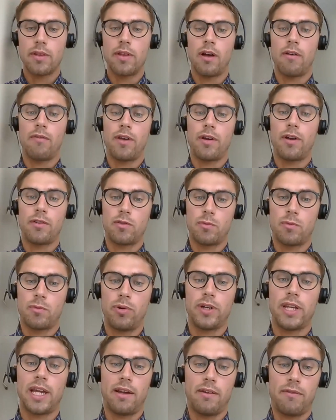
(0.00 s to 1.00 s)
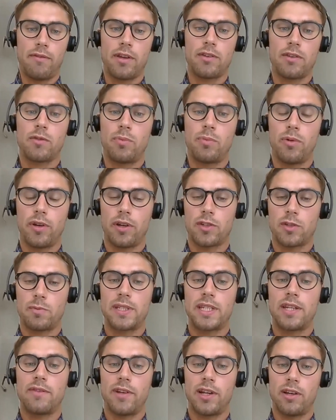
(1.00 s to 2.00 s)
of those reporting
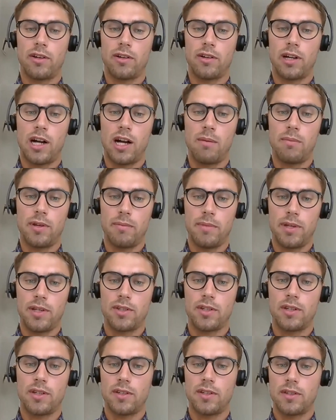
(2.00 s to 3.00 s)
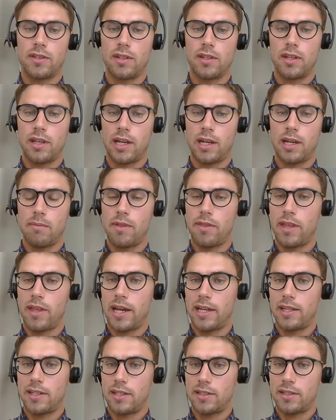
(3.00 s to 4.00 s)
specifically on carbon emissions,
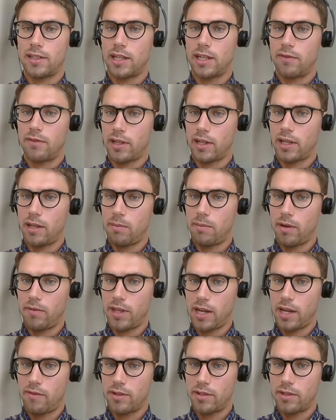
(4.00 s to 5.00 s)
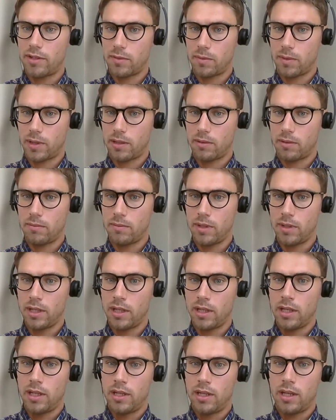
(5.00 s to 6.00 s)
that is significantly above the average as well.
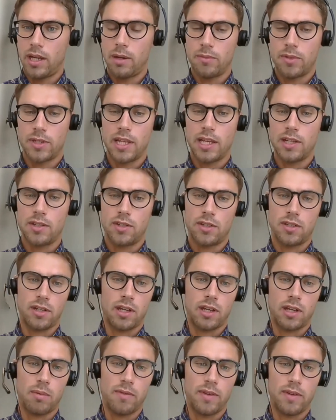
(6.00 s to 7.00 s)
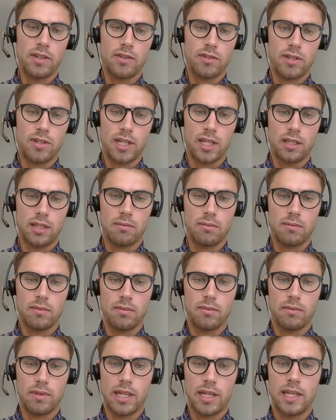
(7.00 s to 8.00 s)
So there's just a couple of interesting
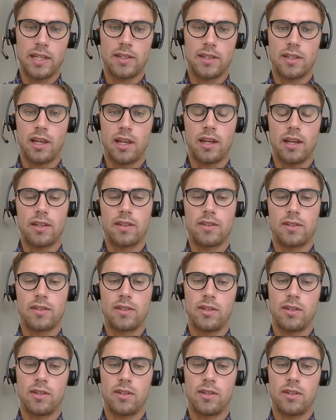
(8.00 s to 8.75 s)
insights